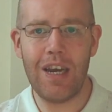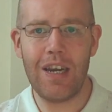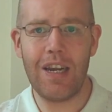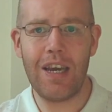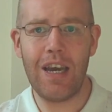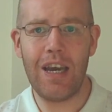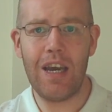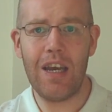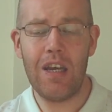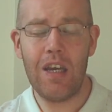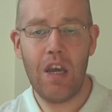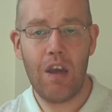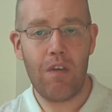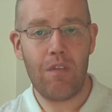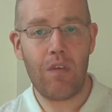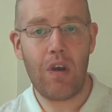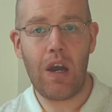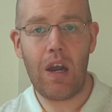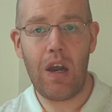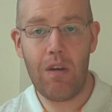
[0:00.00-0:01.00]
And
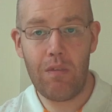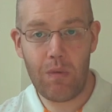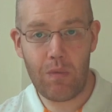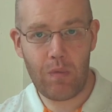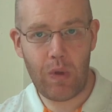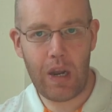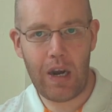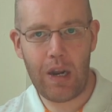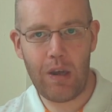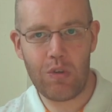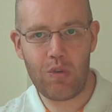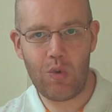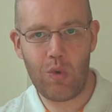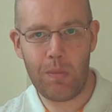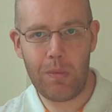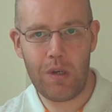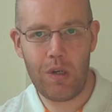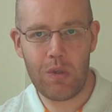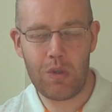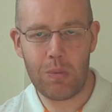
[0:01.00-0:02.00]
hello to
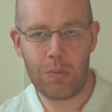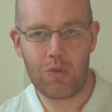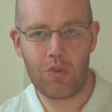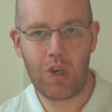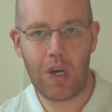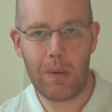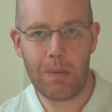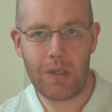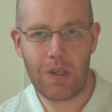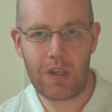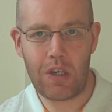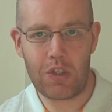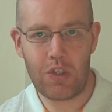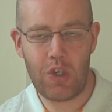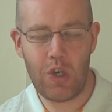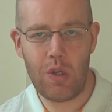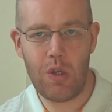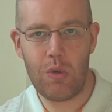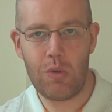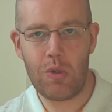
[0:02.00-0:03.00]
all my new subscribers. I've
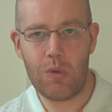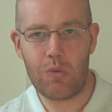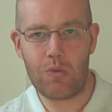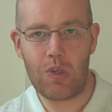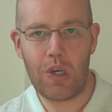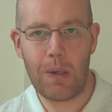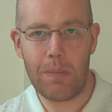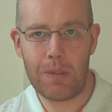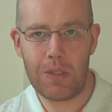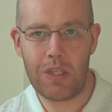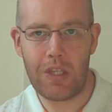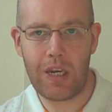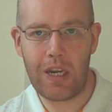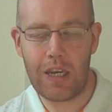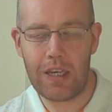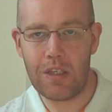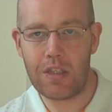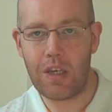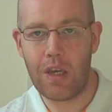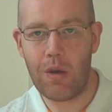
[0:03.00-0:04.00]
got 2 new subscribers
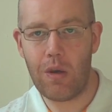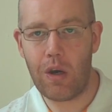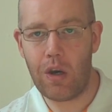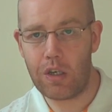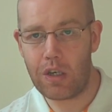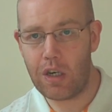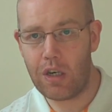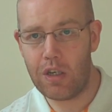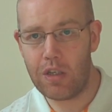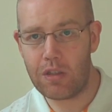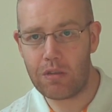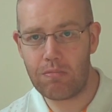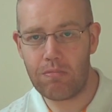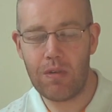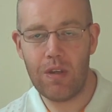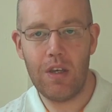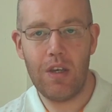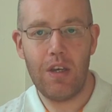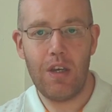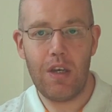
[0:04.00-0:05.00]
today, so hi, guys.
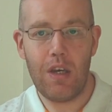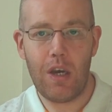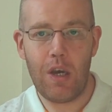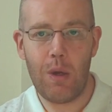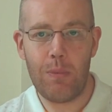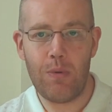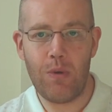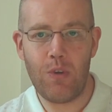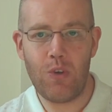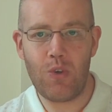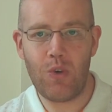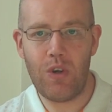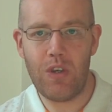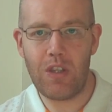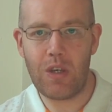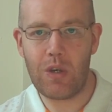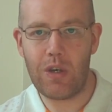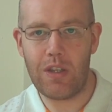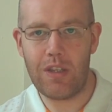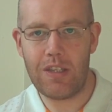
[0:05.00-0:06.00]
Hope you're
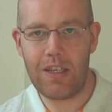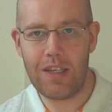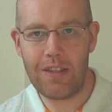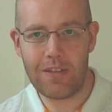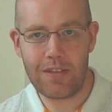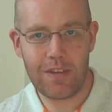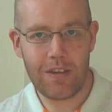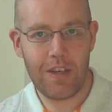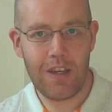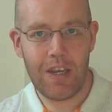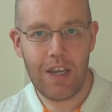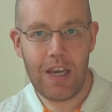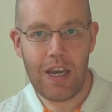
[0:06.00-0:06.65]
enjoying the content.